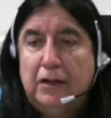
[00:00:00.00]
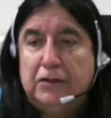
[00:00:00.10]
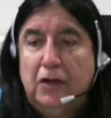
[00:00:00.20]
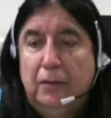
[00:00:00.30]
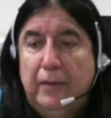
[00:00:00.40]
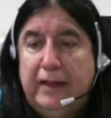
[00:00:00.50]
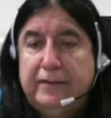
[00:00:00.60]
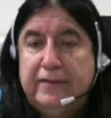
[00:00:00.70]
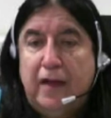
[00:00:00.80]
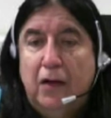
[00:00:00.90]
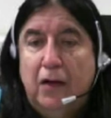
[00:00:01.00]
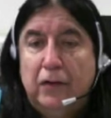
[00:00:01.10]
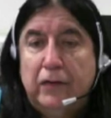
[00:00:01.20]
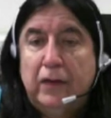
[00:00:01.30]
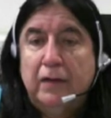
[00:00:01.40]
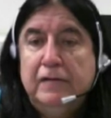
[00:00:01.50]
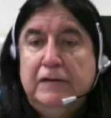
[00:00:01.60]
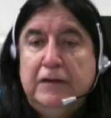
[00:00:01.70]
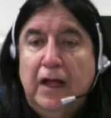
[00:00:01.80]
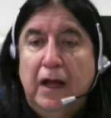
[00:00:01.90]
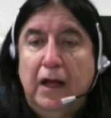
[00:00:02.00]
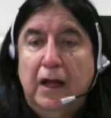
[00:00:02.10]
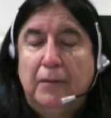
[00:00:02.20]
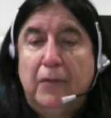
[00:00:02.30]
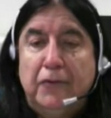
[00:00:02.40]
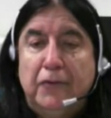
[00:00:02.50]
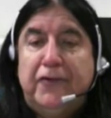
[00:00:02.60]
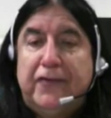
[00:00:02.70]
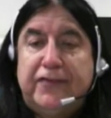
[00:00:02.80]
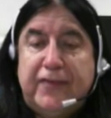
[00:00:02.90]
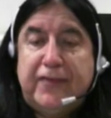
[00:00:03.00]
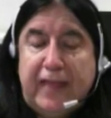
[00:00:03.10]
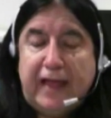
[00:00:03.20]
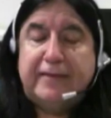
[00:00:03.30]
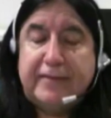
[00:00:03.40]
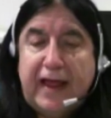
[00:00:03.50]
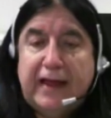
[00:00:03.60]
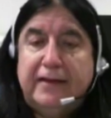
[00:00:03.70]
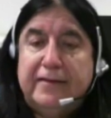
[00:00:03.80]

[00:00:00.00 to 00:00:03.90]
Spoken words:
comment on, or just state